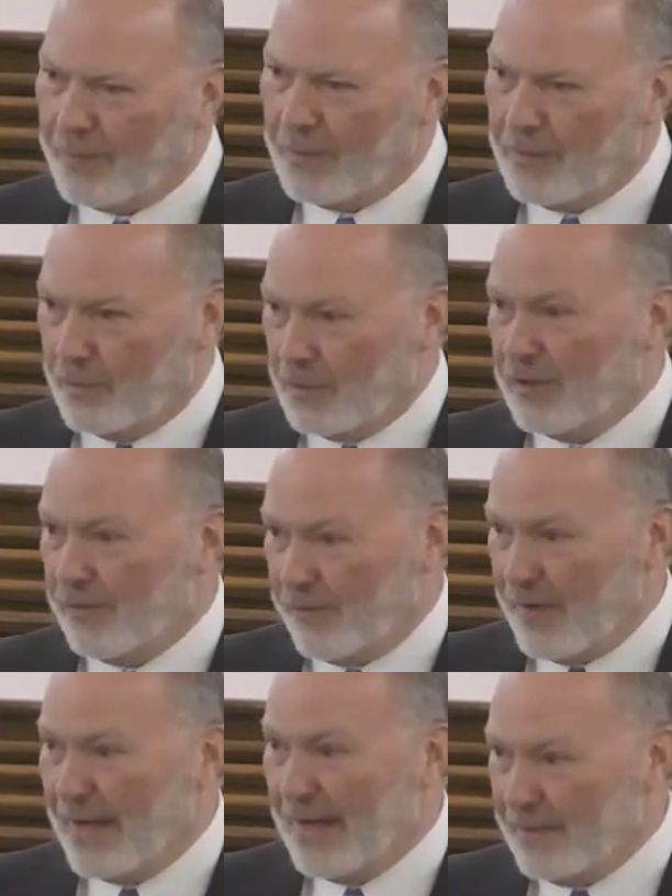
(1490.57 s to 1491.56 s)
you're going to
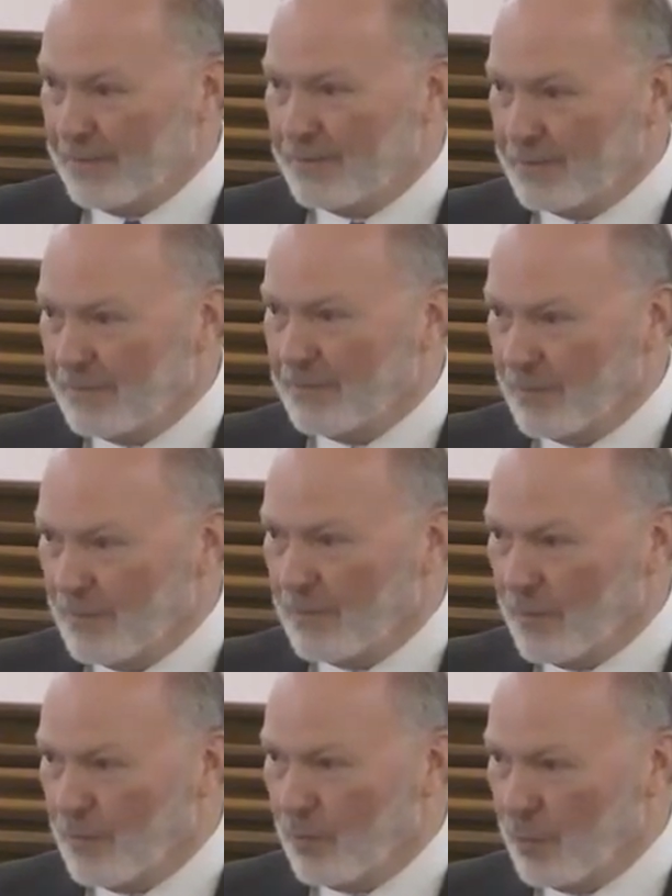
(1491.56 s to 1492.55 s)
find
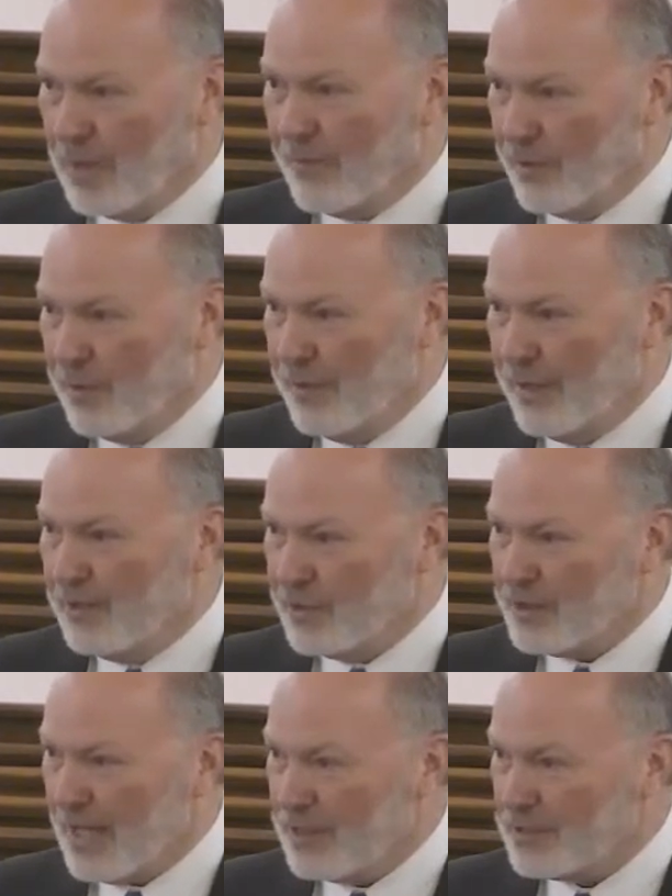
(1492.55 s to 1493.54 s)
whatever you need to
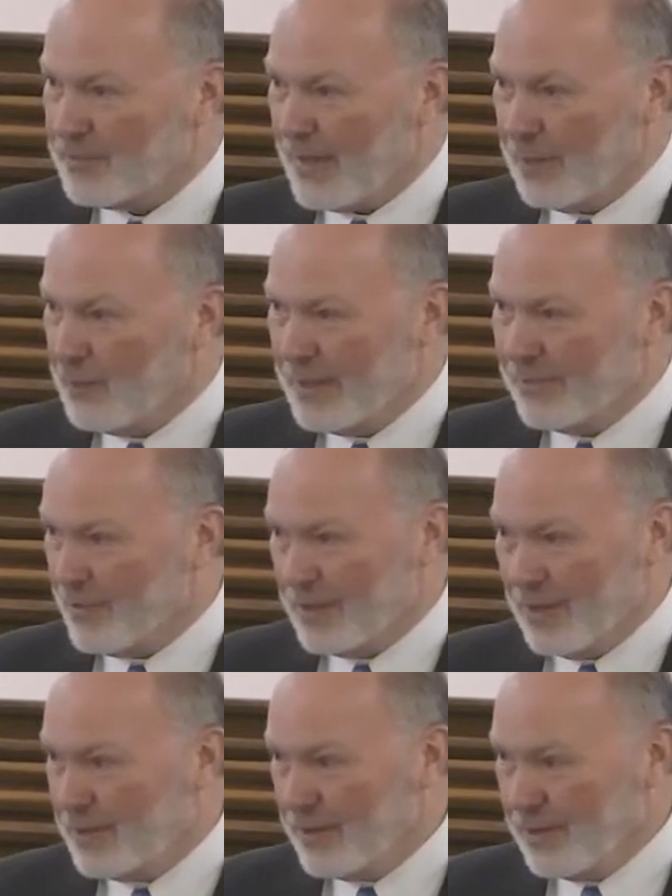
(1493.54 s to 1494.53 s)
satisfy whatever
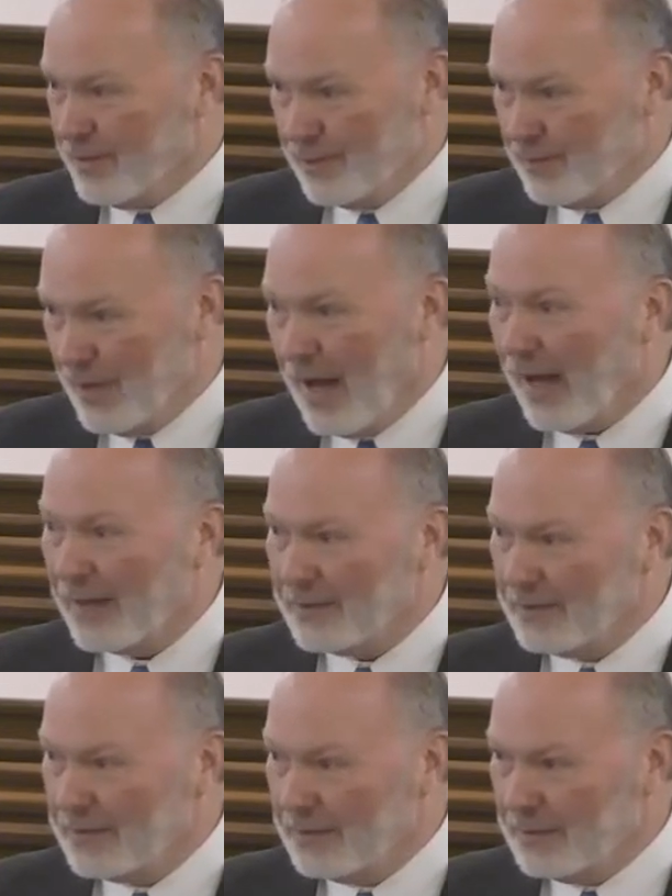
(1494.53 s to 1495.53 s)
hunger you've got.
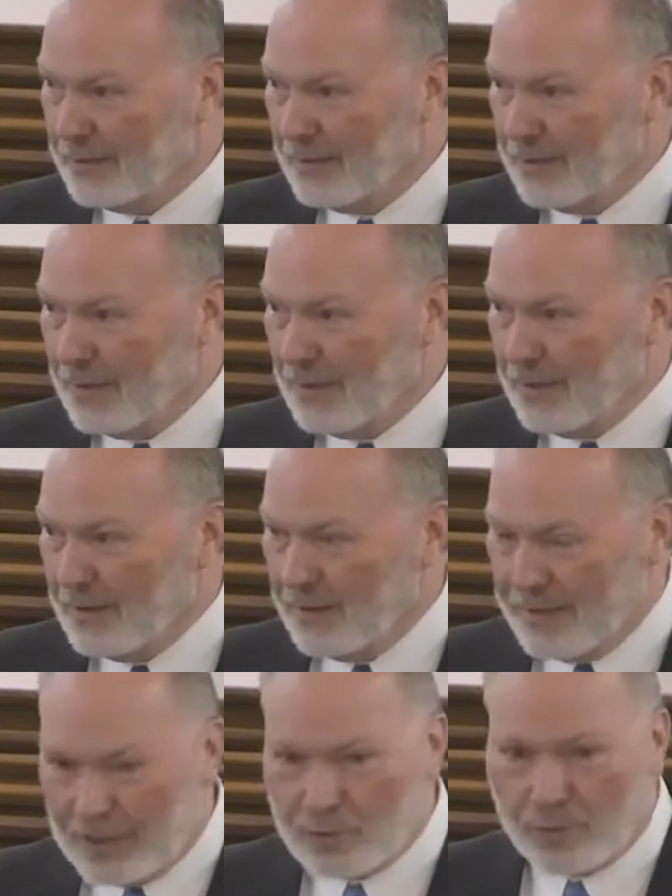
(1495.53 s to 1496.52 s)

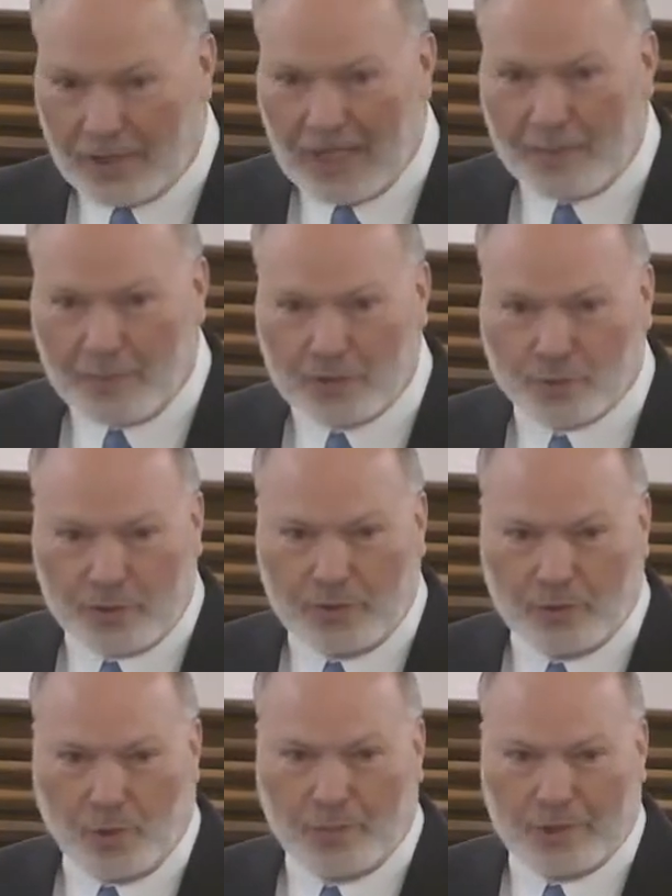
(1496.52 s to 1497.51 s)
That's what happens when
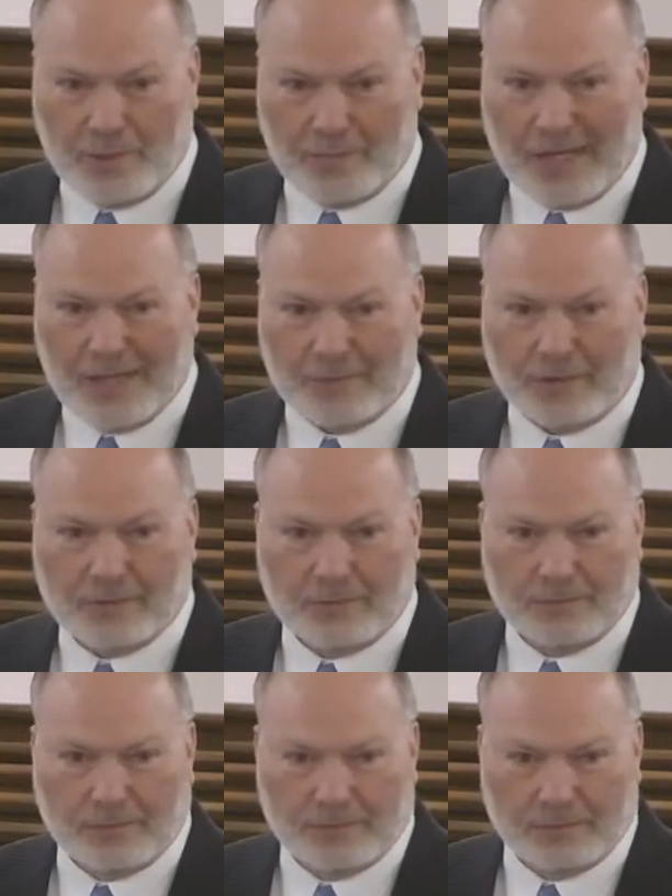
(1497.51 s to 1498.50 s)
you open the Bible.
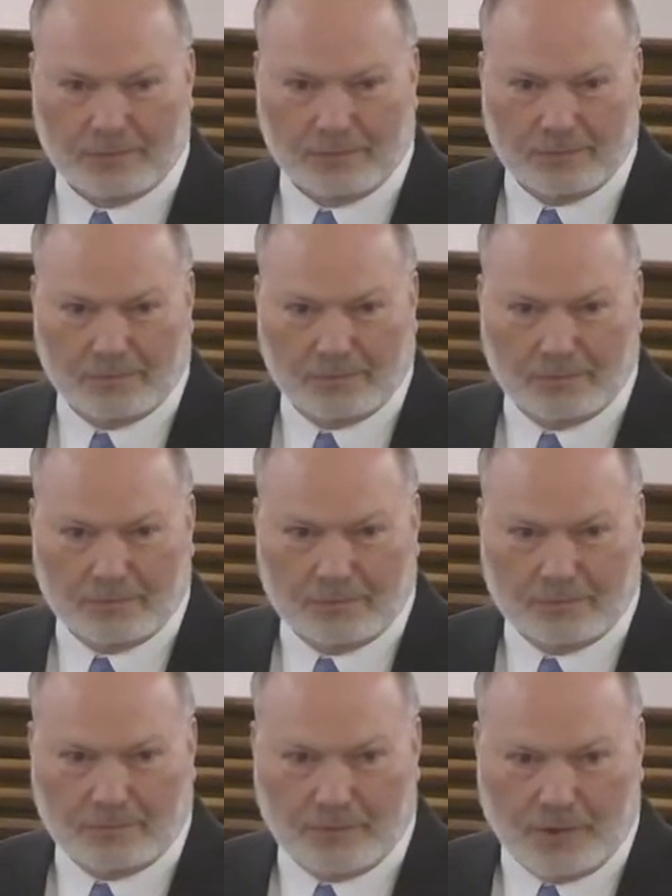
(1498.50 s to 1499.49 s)

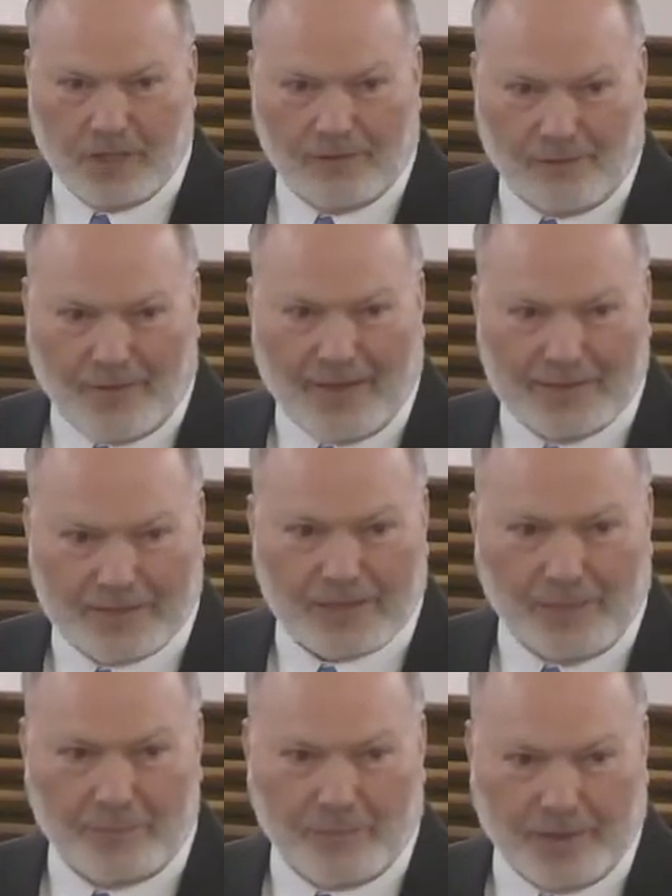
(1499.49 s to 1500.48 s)
You're going to find
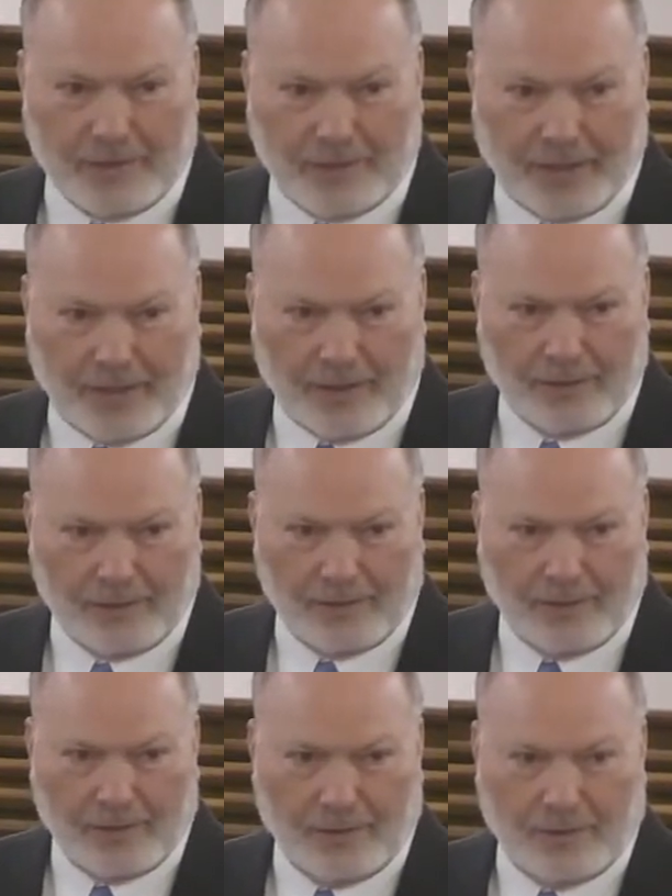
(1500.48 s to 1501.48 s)
something there
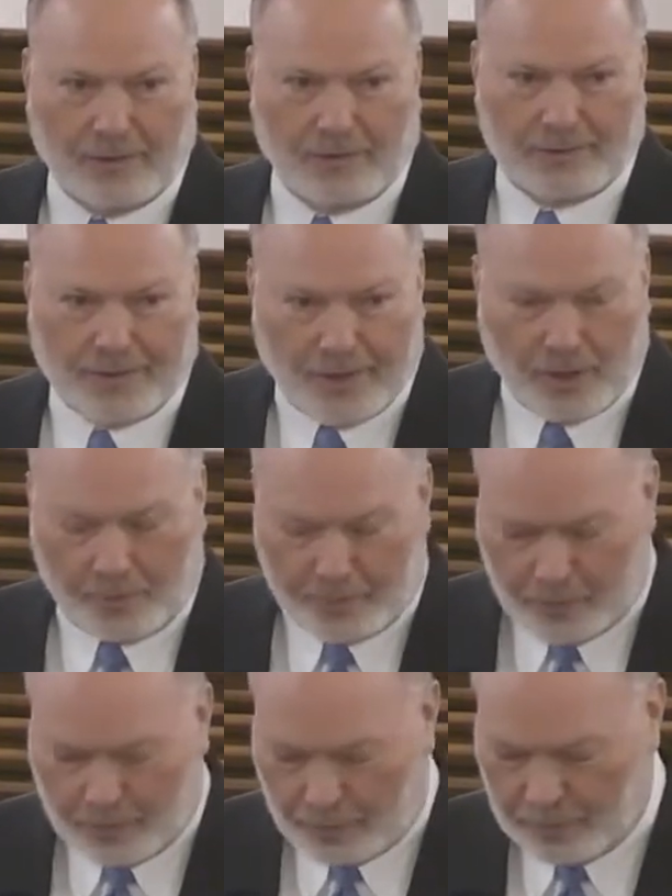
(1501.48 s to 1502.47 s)
to
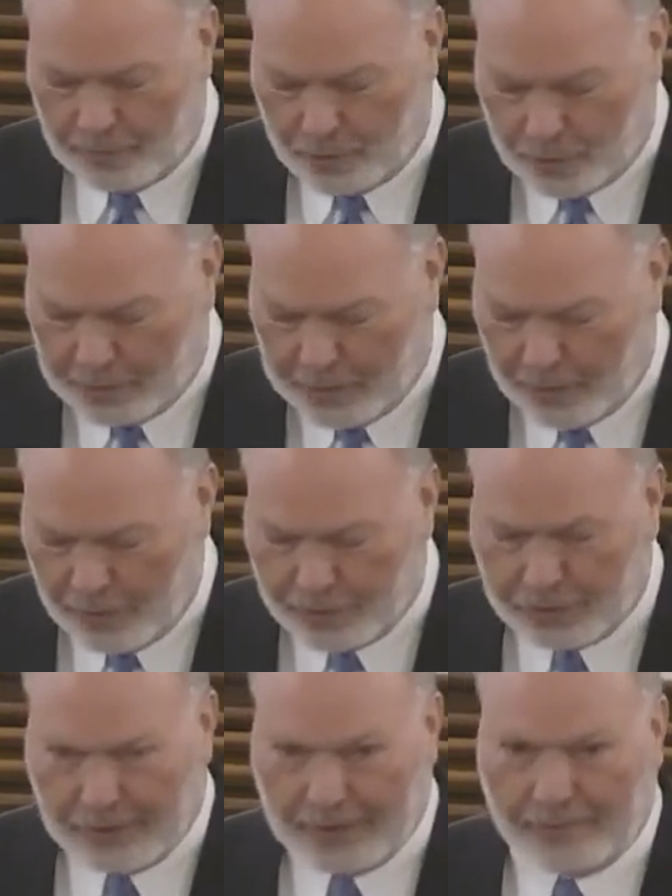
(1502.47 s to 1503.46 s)
help you
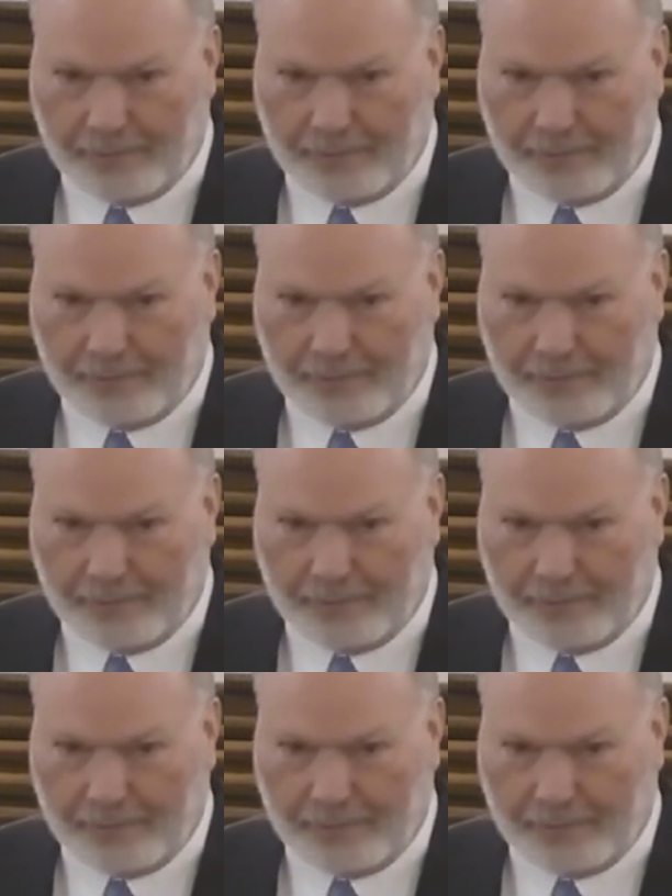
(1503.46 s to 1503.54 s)
spiritually,